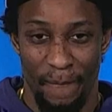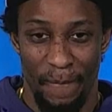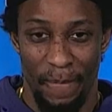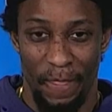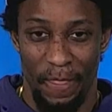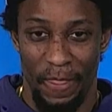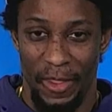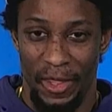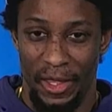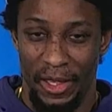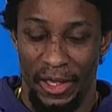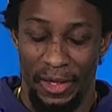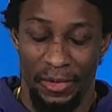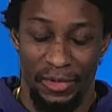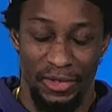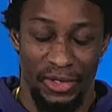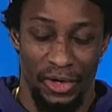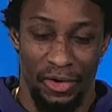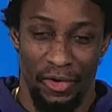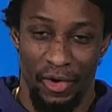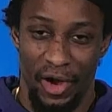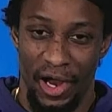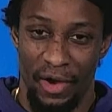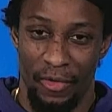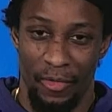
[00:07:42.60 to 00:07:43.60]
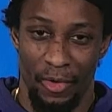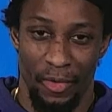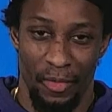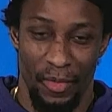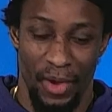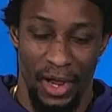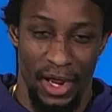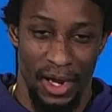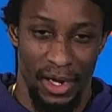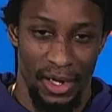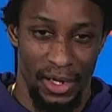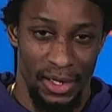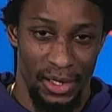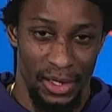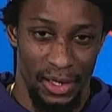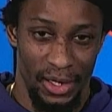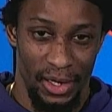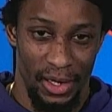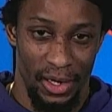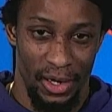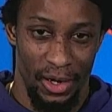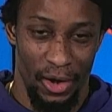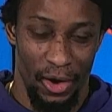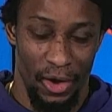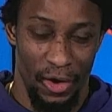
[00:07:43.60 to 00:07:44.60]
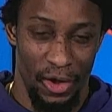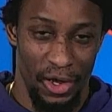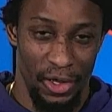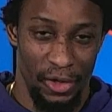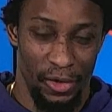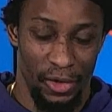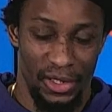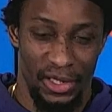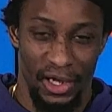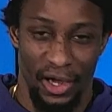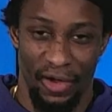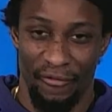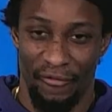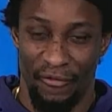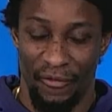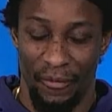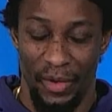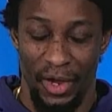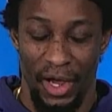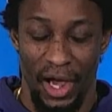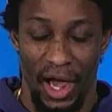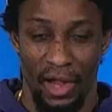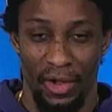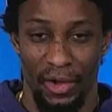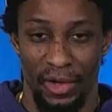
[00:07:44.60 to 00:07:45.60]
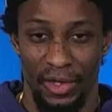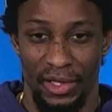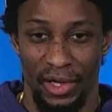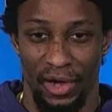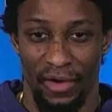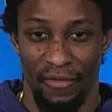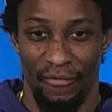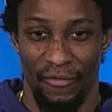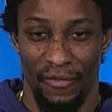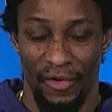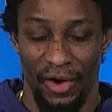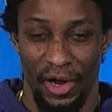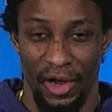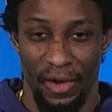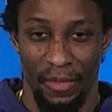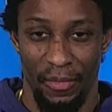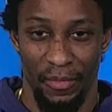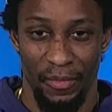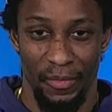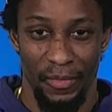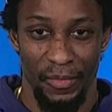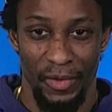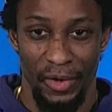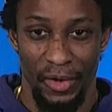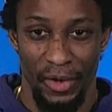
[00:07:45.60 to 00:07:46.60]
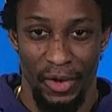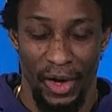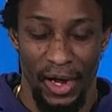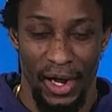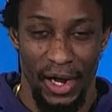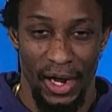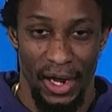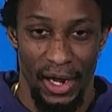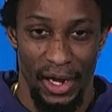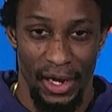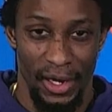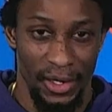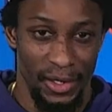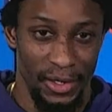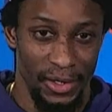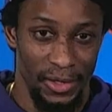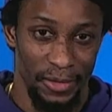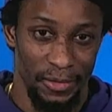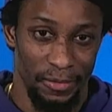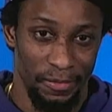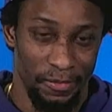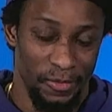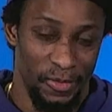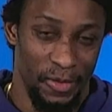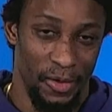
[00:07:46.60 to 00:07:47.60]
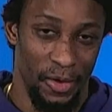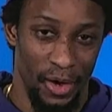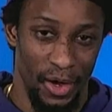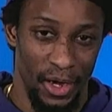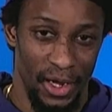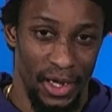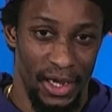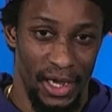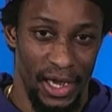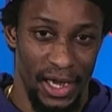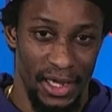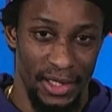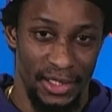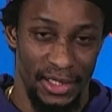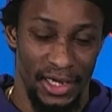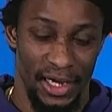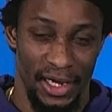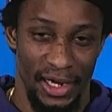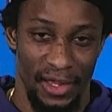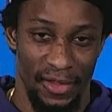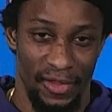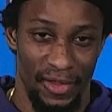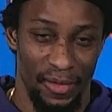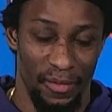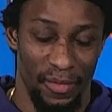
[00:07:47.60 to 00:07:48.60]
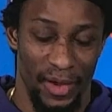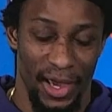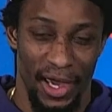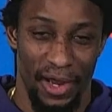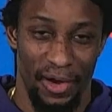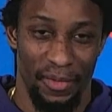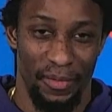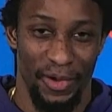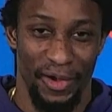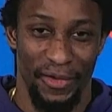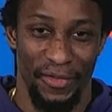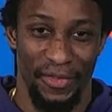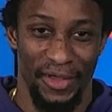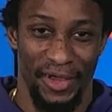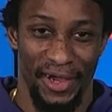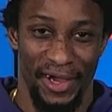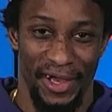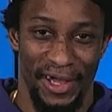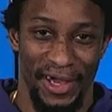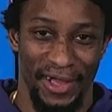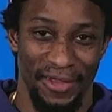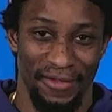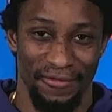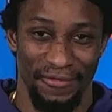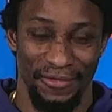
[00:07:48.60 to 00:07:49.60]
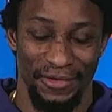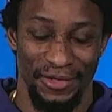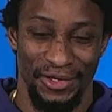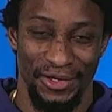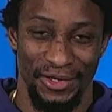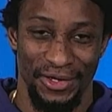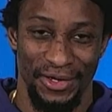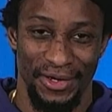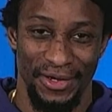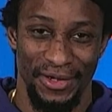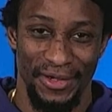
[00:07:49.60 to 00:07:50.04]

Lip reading: he was a great roommate. You know, he looked out for me. I looked out for him. You know, I can't say anything bad about the guy, that's for sure.